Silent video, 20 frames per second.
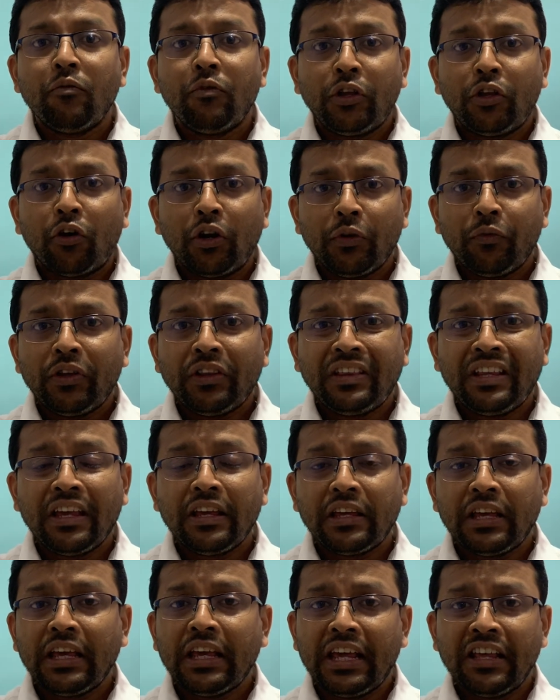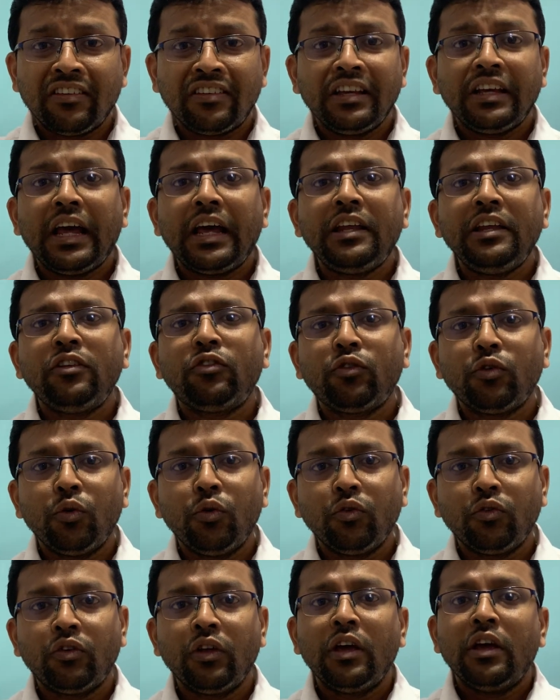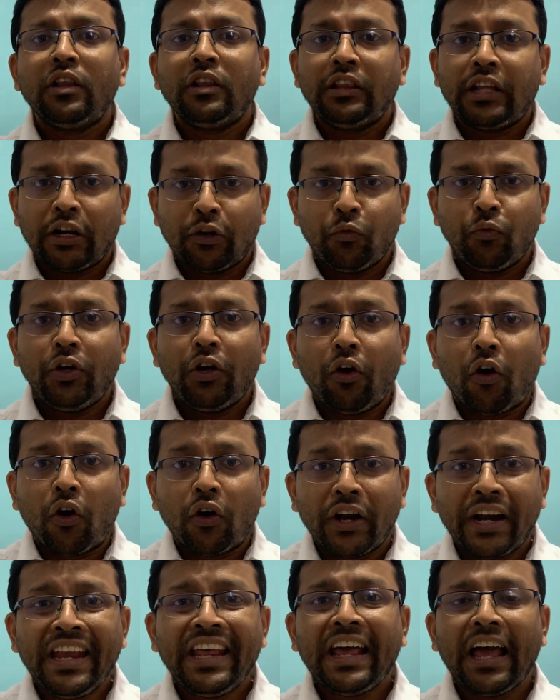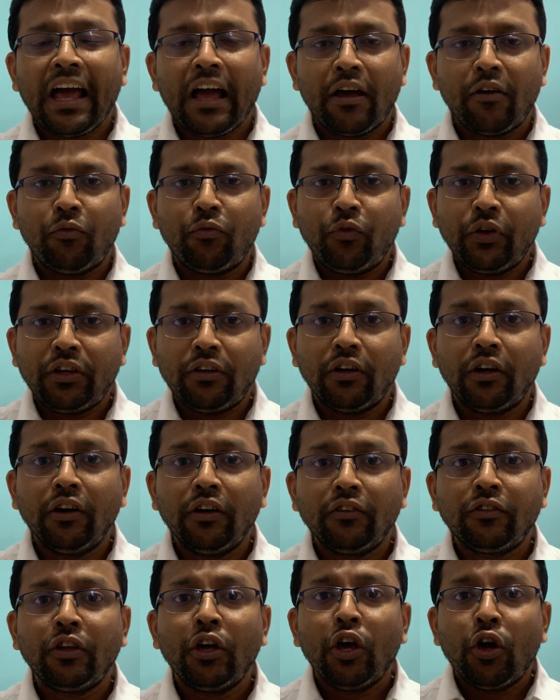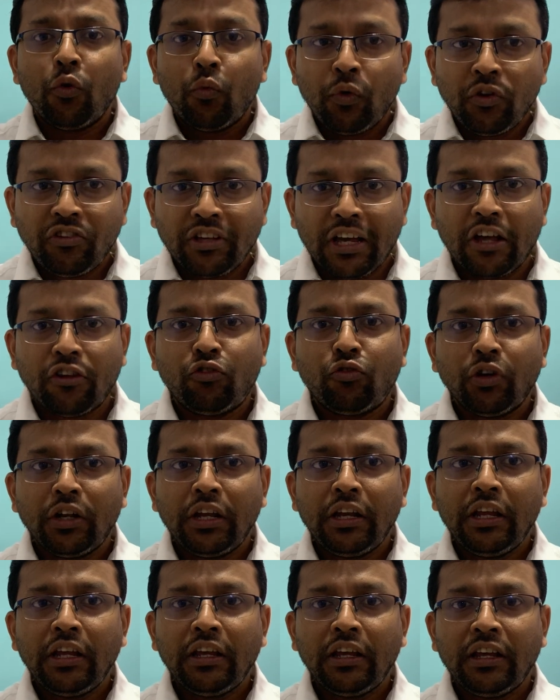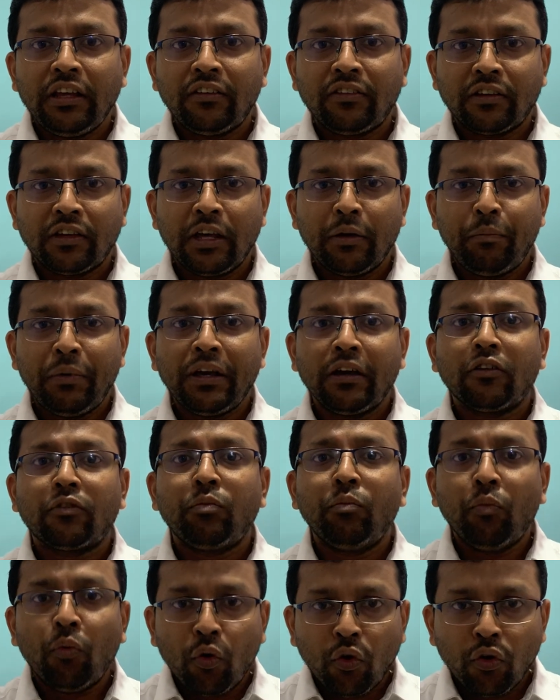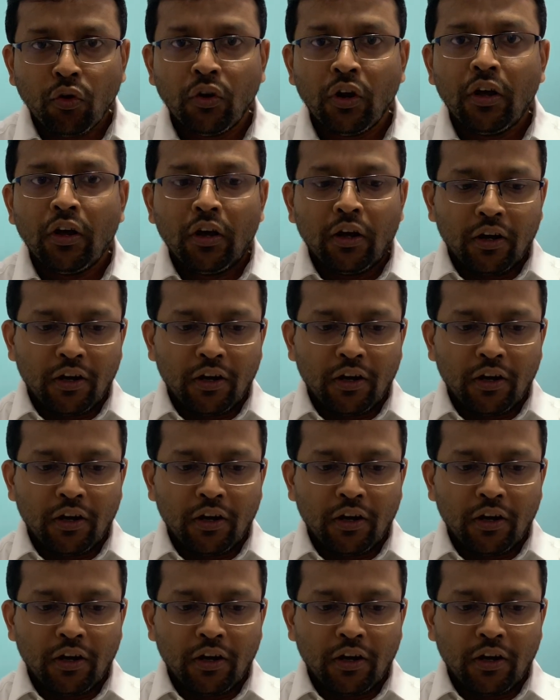without even thinking, is there any source that we already have with us which actually is keeping us more